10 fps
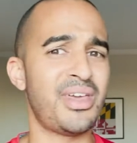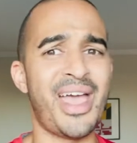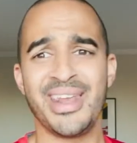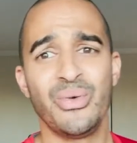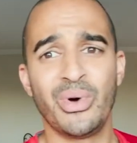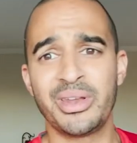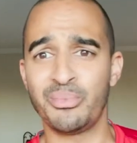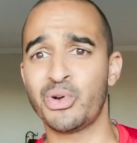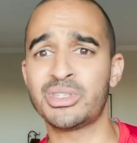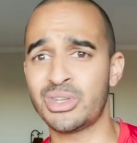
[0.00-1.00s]
anyone, in
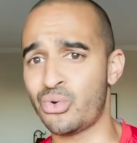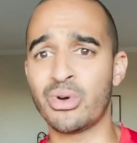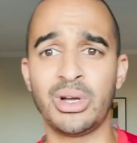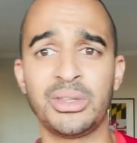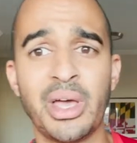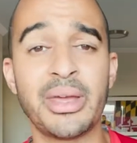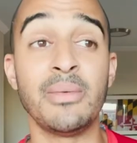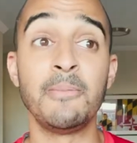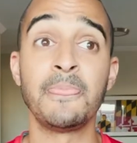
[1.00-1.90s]
person or online.